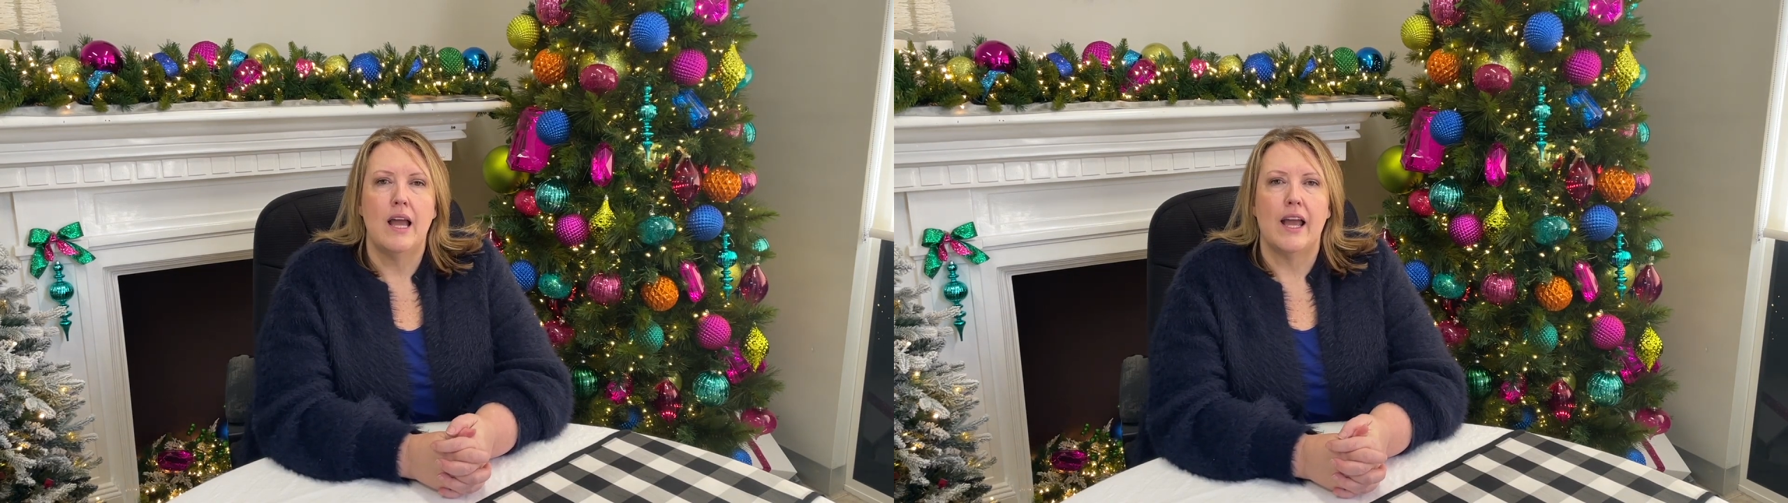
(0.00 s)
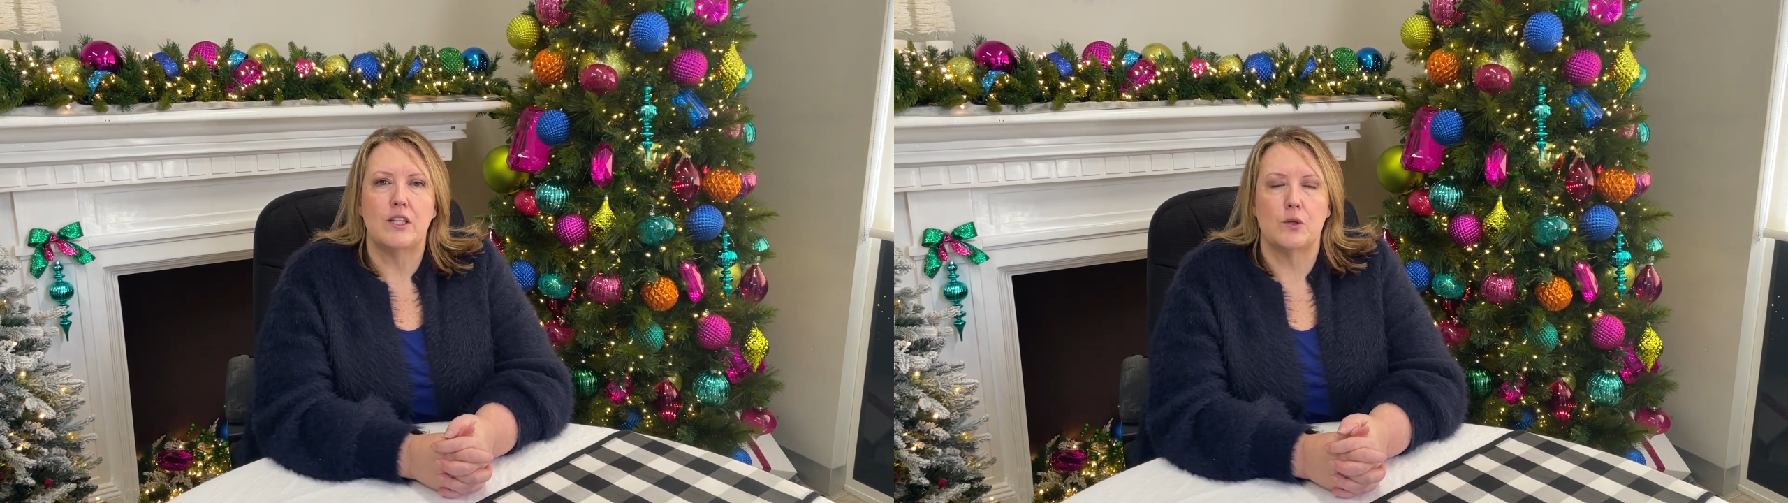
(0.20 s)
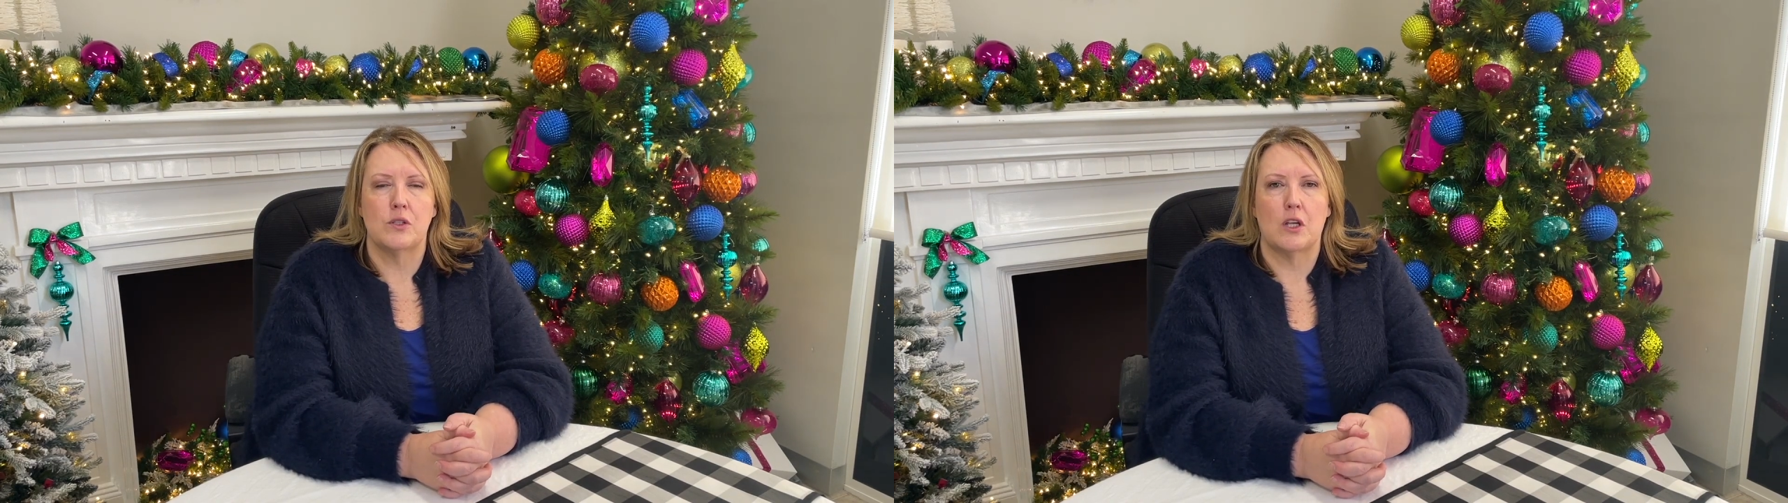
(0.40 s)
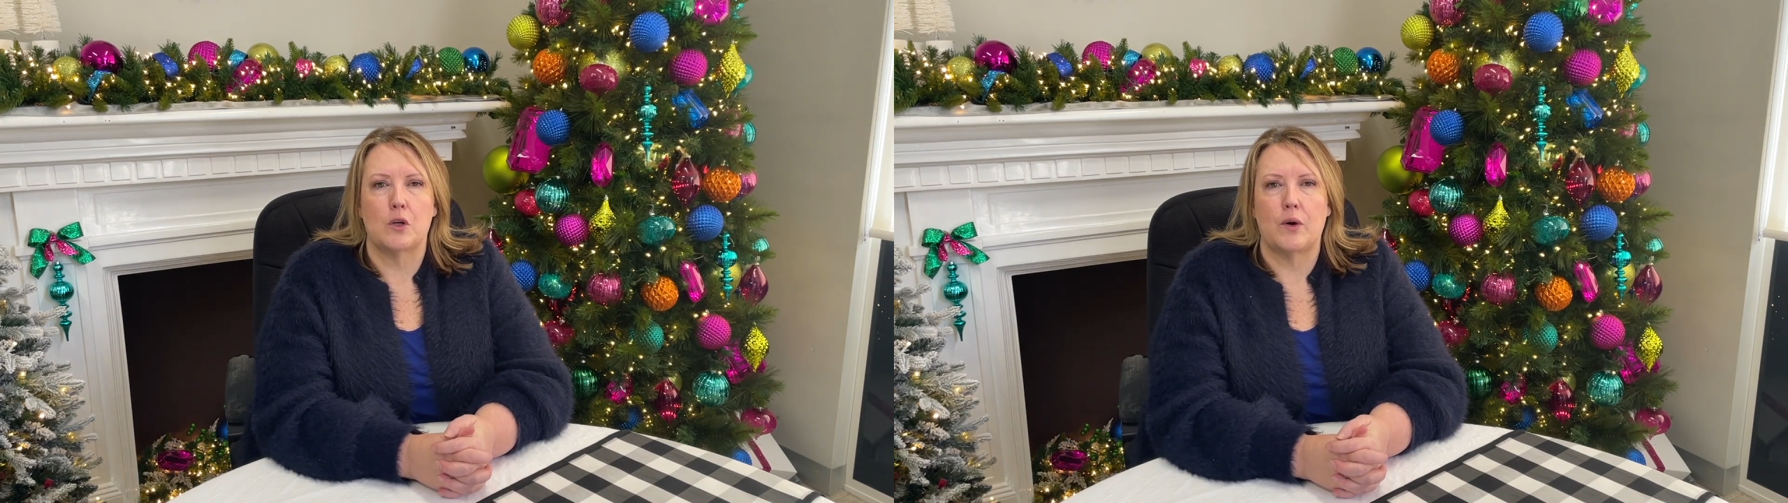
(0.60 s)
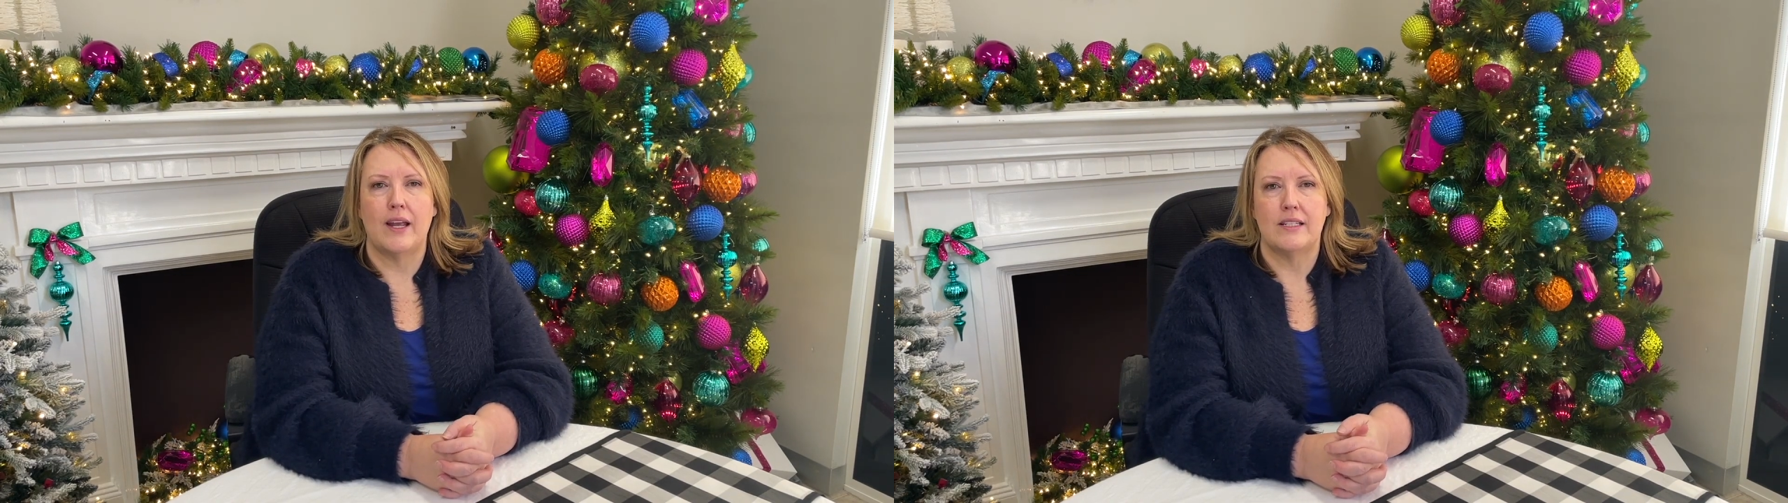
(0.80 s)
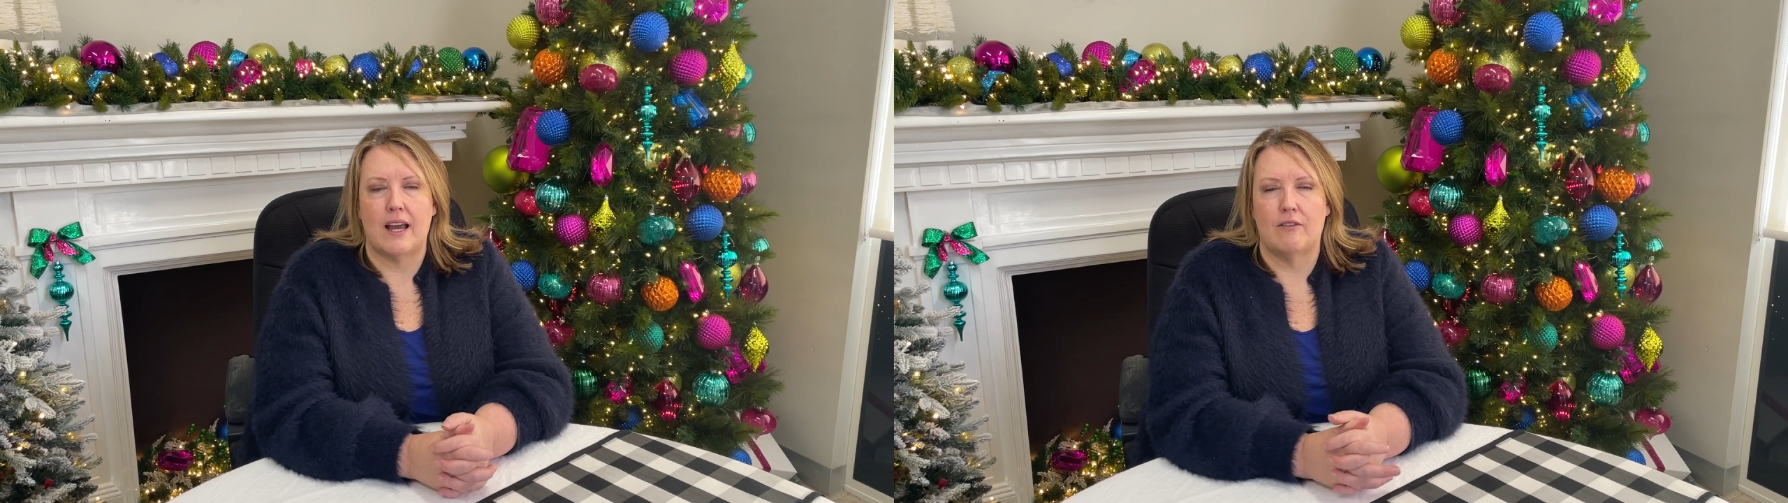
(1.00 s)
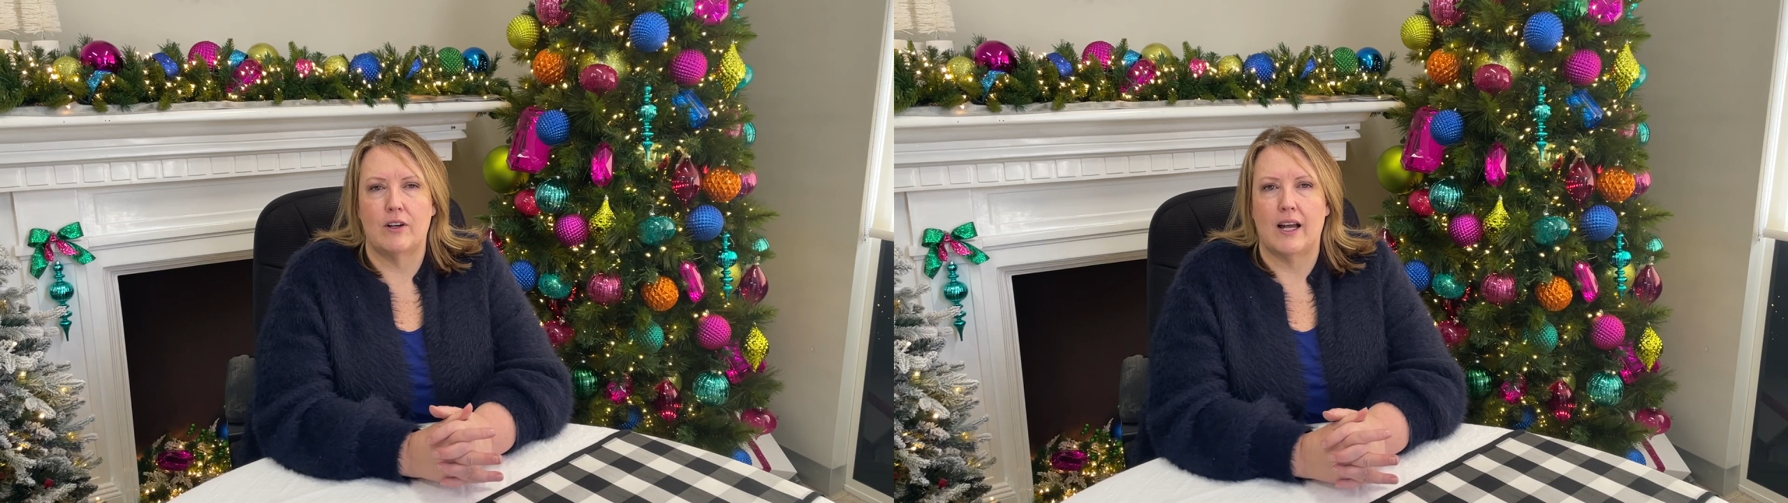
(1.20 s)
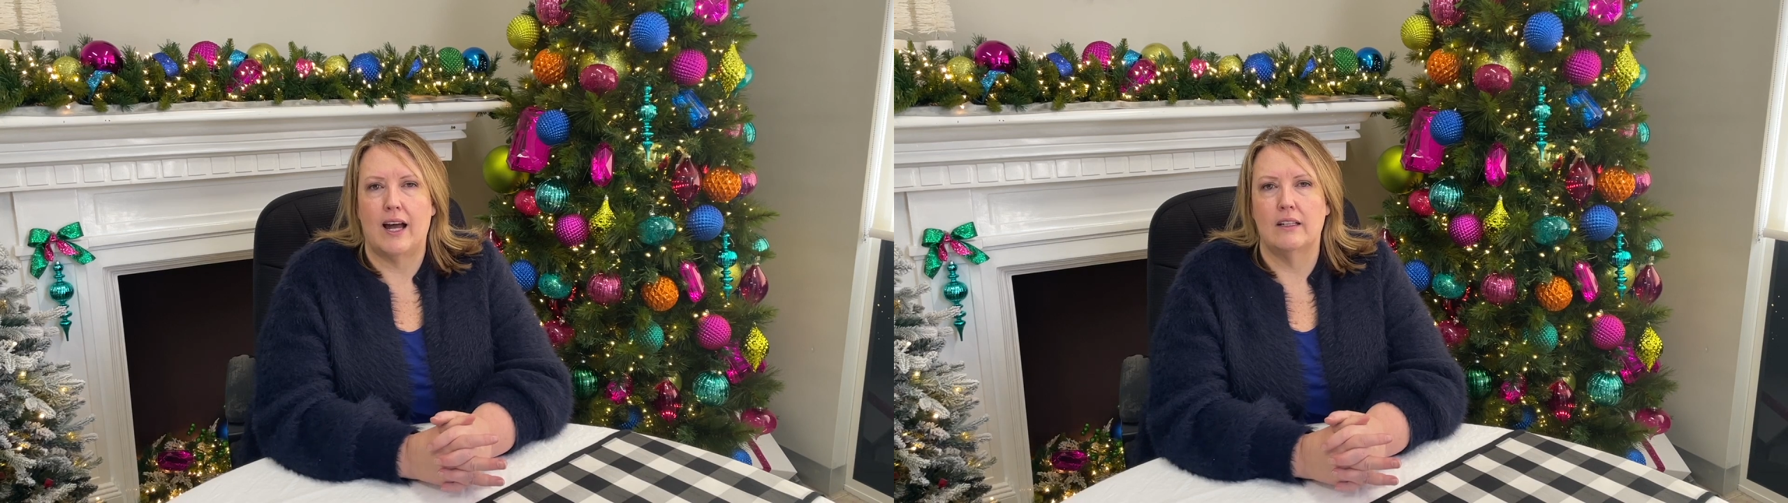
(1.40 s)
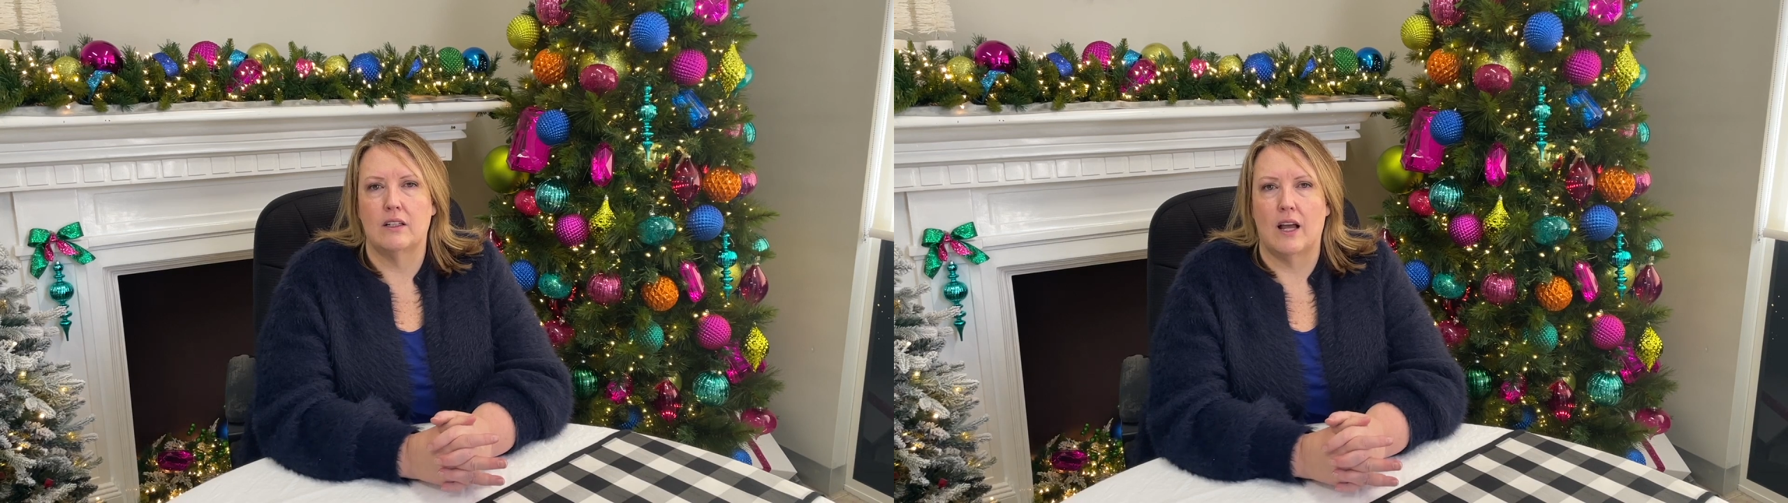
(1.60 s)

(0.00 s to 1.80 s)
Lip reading: It's also great to have on a garland